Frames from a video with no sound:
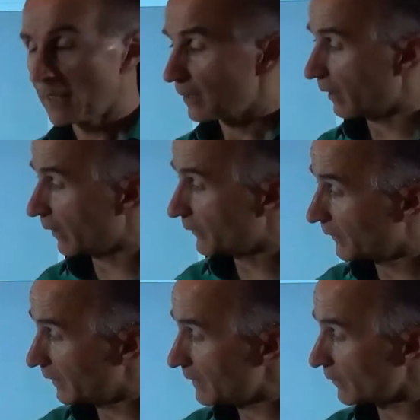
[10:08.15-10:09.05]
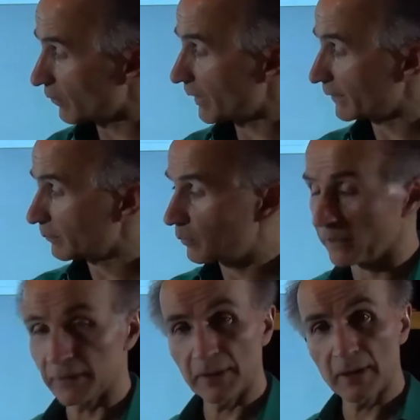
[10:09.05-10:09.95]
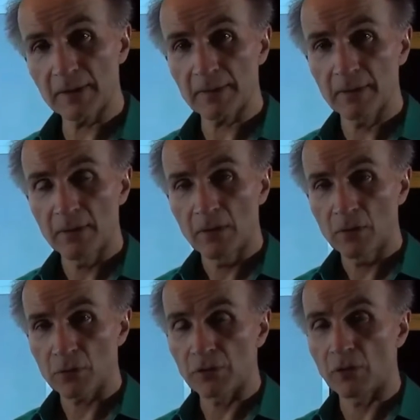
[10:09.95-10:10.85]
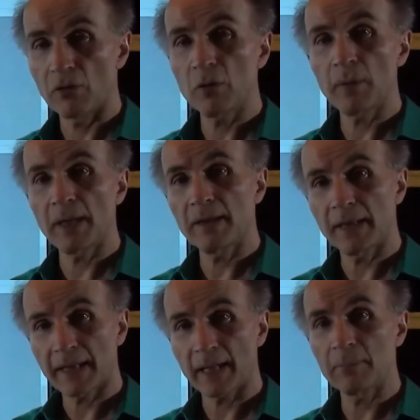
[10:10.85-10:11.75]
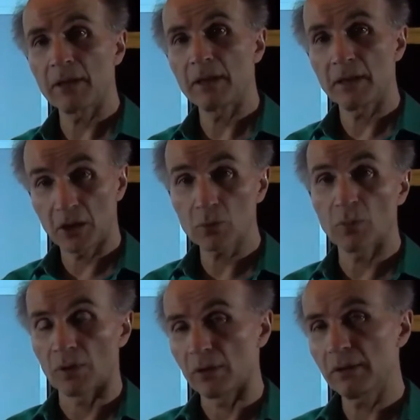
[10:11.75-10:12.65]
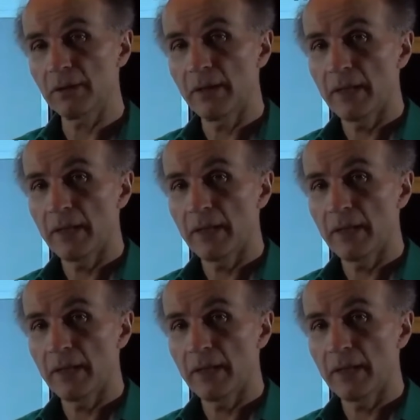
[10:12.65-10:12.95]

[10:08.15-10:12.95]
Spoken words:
Now, these are random quantities, so the only way they can be equal